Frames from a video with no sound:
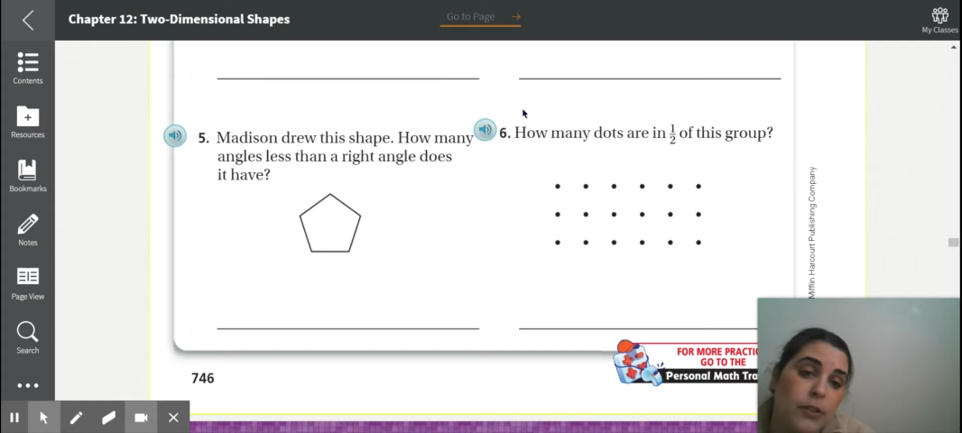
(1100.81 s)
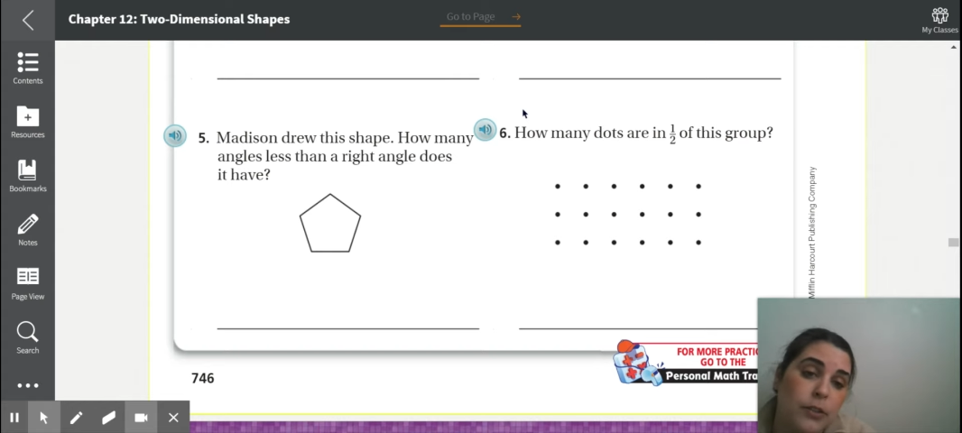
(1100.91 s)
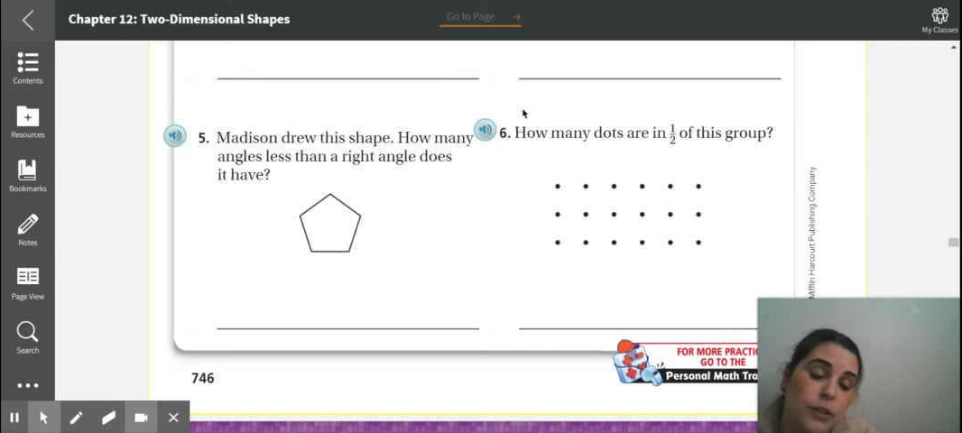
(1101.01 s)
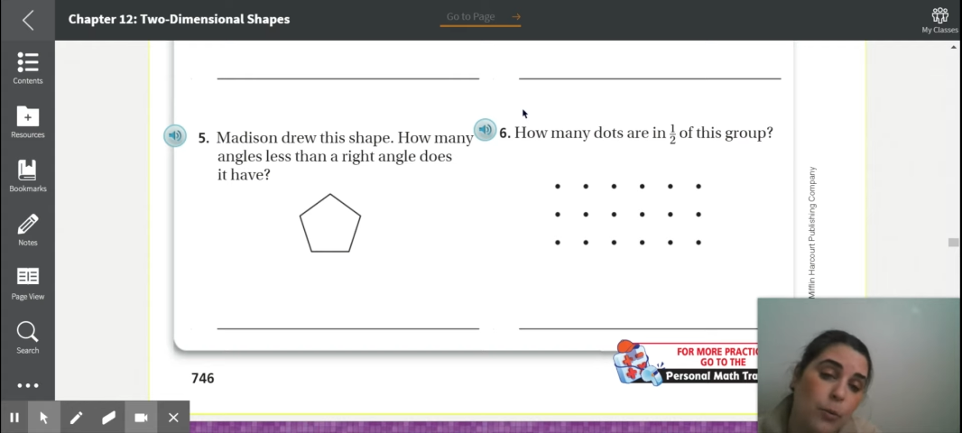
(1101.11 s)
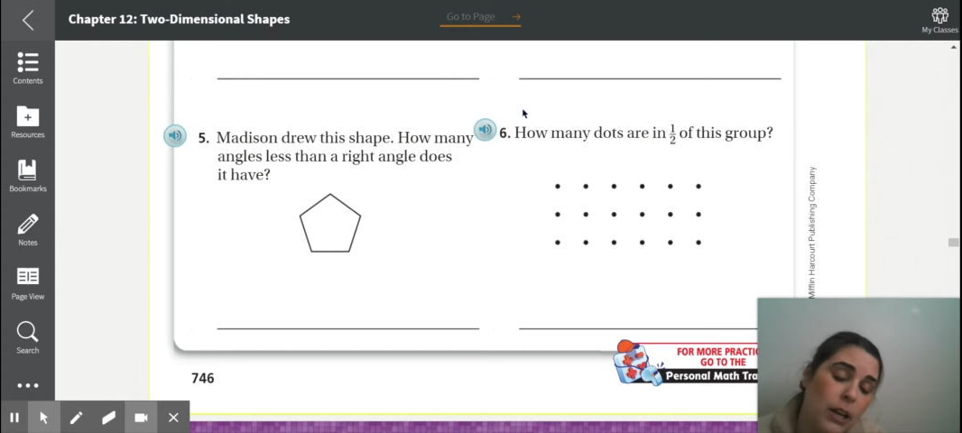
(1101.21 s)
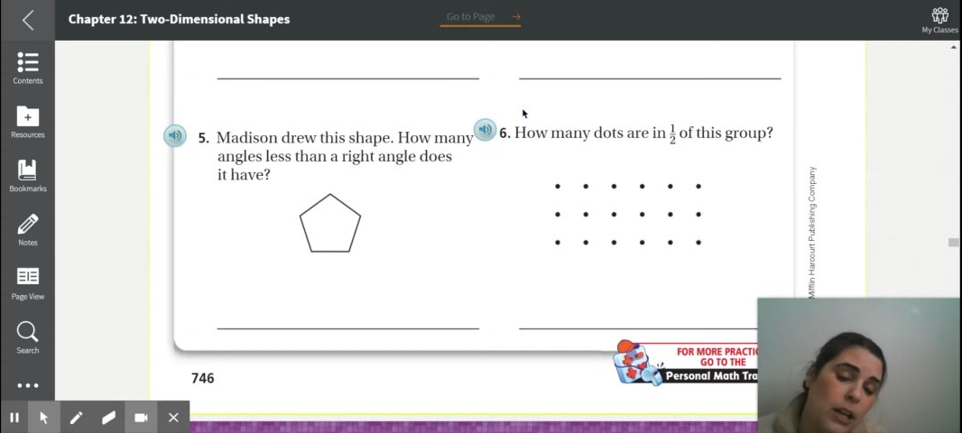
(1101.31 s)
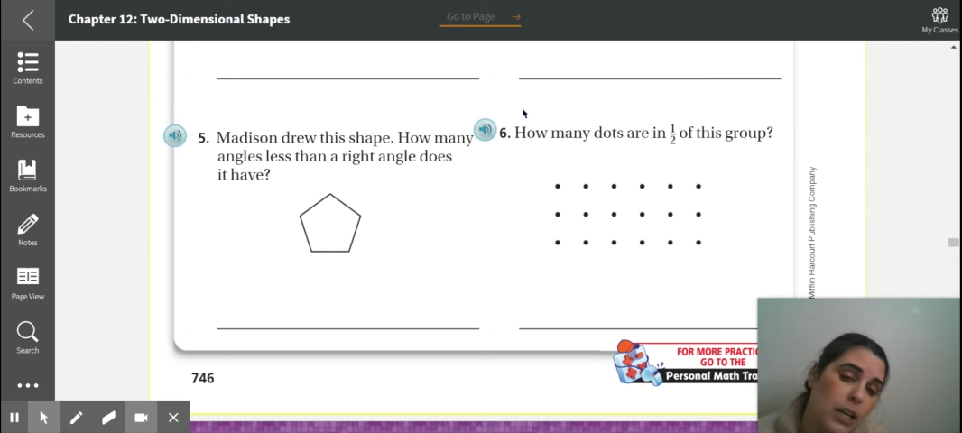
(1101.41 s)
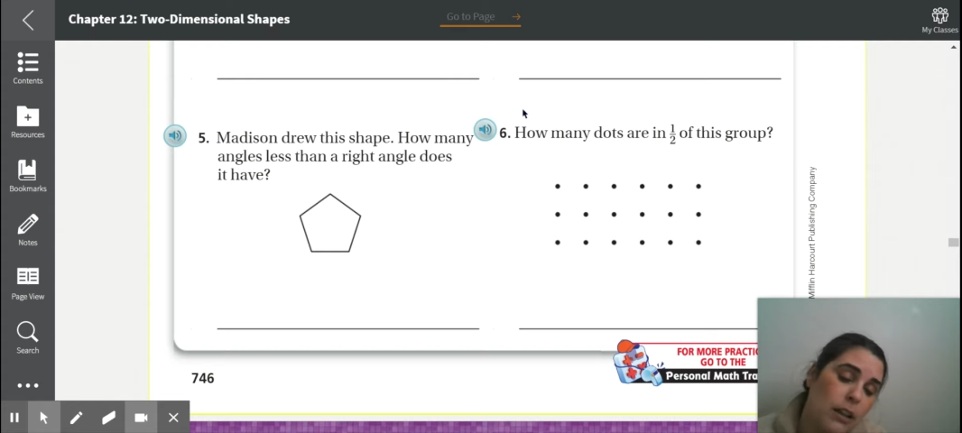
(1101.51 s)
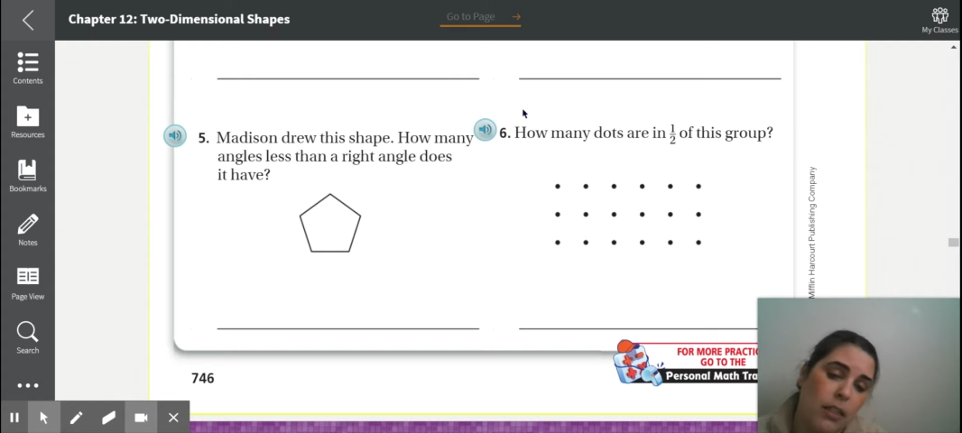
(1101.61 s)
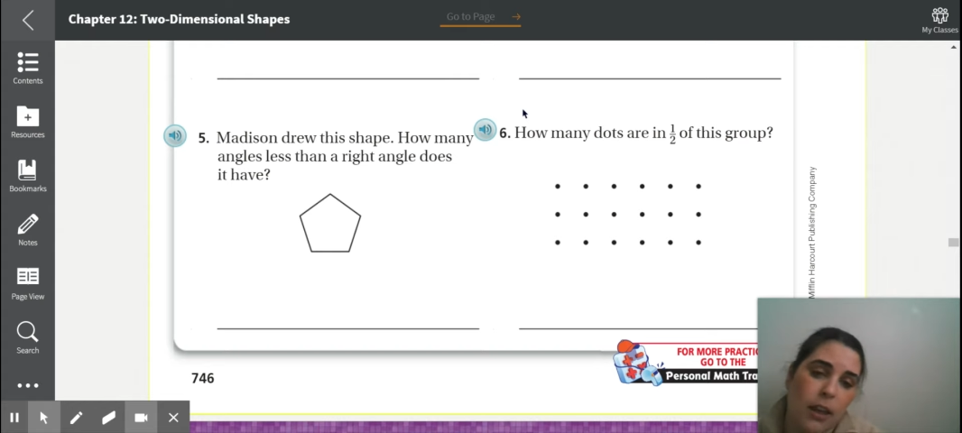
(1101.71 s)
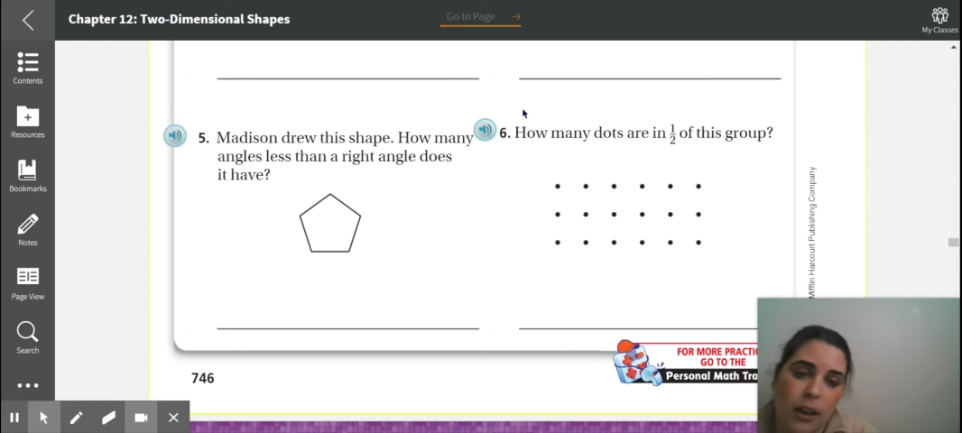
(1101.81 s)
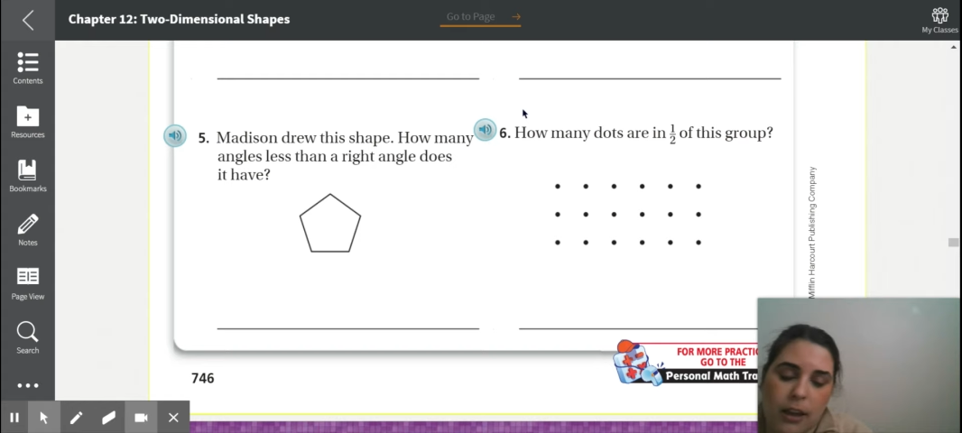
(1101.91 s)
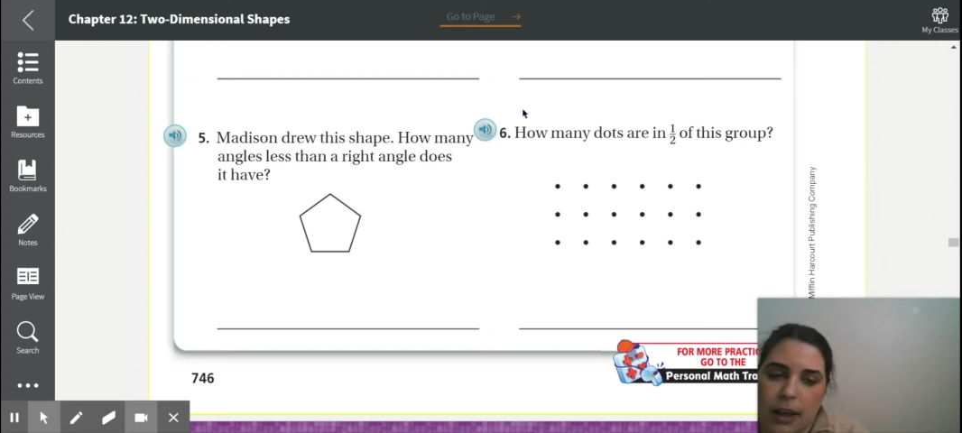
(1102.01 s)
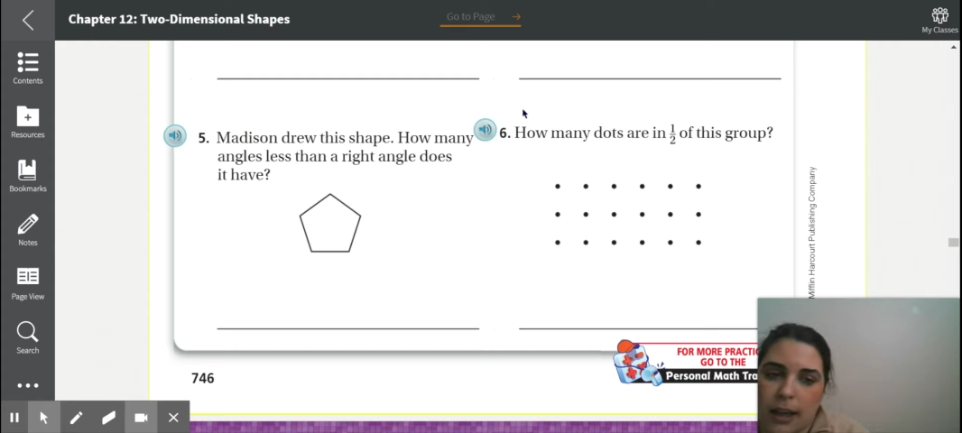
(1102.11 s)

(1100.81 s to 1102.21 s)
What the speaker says: So we need to think,